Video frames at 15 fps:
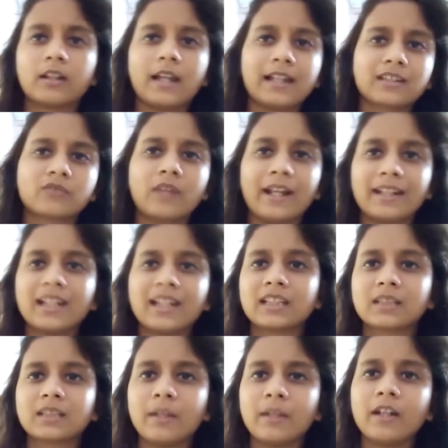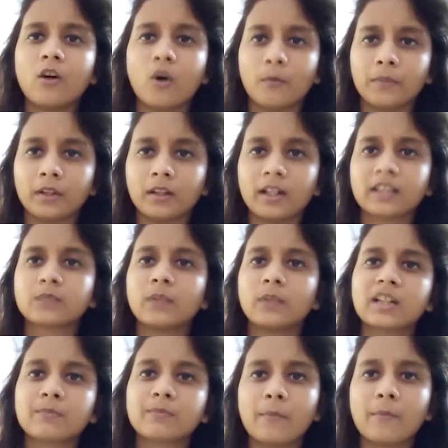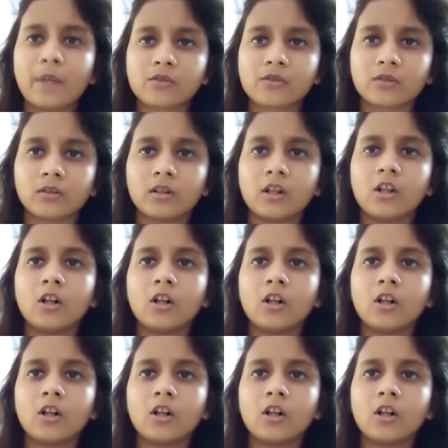as writing is my hobby as well as my passion.